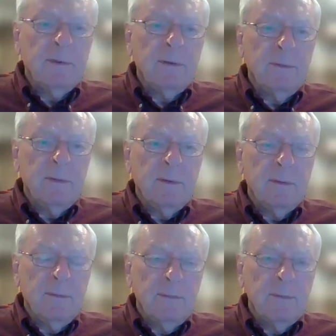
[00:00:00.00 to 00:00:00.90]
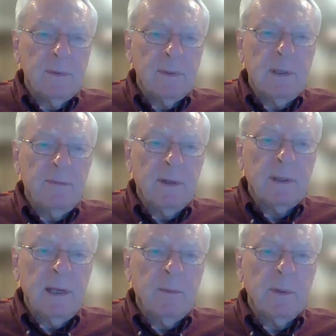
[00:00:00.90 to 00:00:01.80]
of stuff
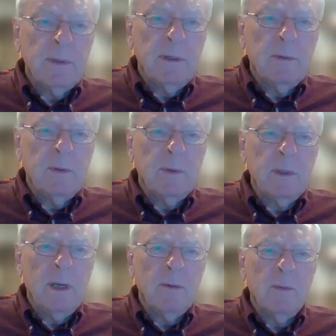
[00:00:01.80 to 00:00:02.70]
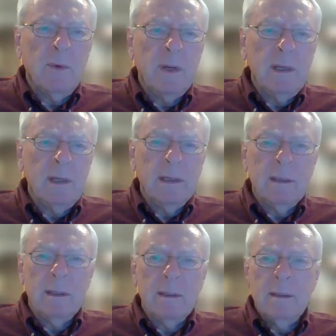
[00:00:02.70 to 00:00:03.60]
like that, where we're not really
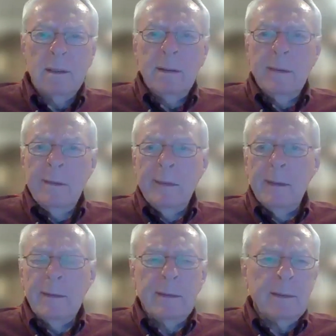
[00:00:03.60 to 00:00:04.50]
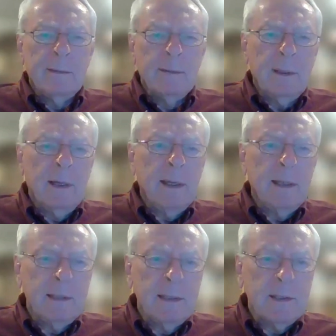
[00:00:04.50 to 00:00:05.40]
in
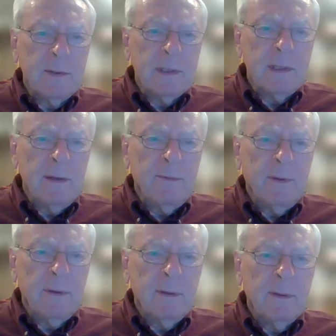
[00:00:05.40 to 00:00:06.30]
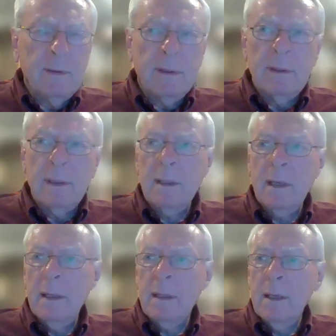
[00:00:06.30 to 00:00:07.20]
high industry stuff. I
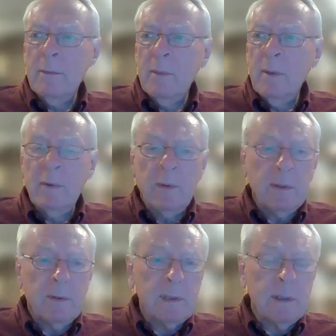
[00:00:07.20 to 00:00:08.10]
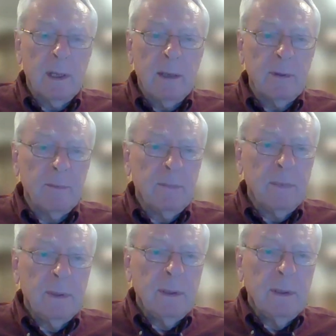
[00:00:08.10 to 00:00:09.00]
can't remember whether we still have a
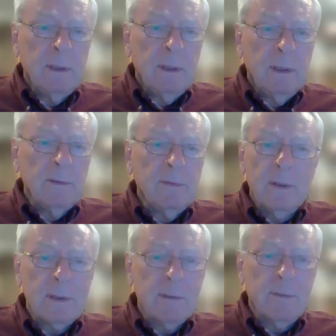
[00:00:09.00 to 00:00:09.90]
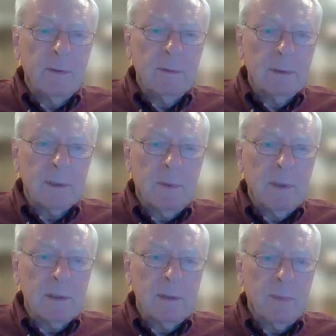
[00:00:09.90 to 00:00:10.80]
fossil fuel
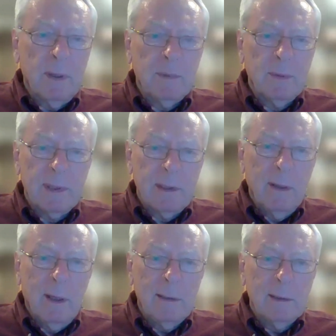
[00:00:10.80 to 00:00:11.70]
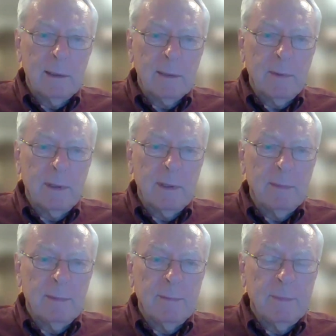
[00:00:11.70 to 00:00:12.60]
sponsor. Probably not at this
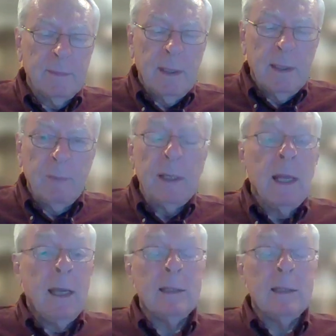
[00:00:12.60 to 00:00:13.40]
point. But